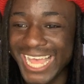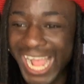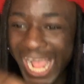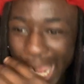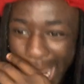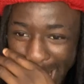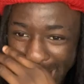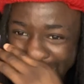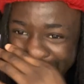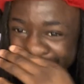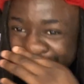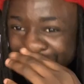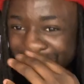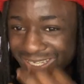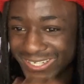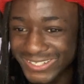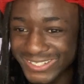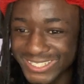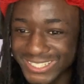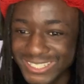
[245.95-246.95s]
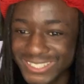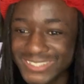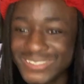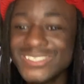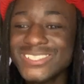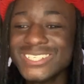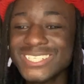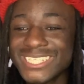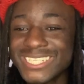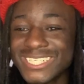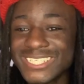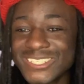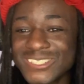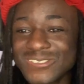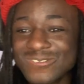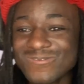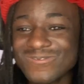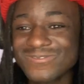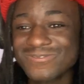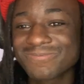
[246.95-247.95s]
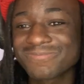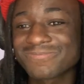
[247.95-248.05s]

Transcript: You could shut down your mind,